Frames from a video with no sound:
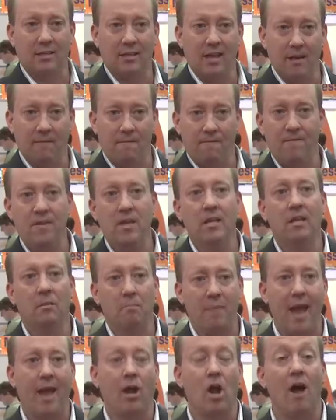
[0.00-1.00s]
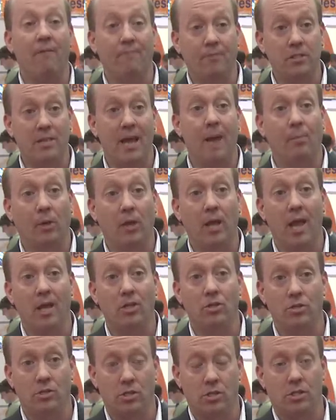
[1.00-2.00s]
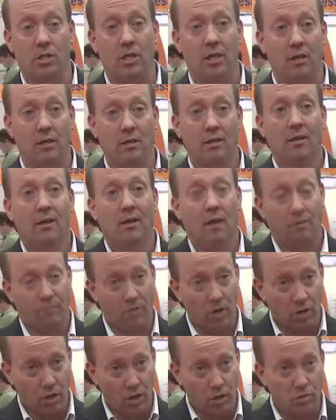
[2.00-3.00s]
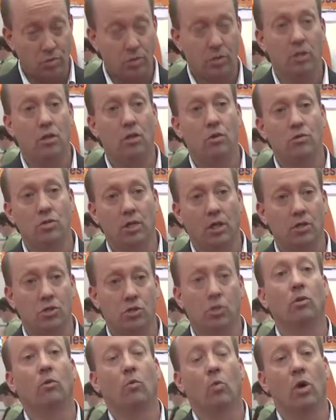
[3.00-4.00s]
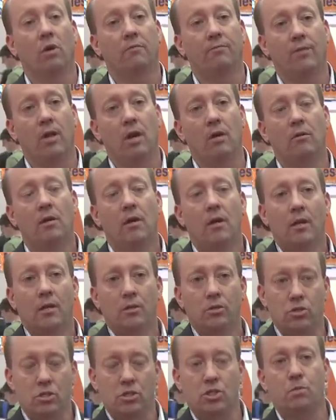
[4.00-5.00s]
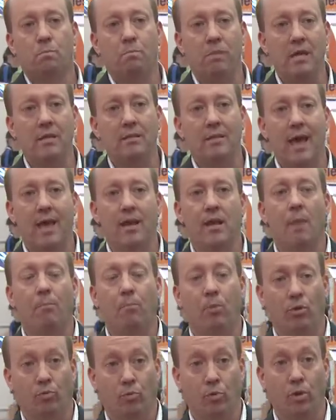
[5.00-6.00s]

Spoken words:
to kind of feeding back office applications is key. If they're used to using a certain workflow, just speed that up with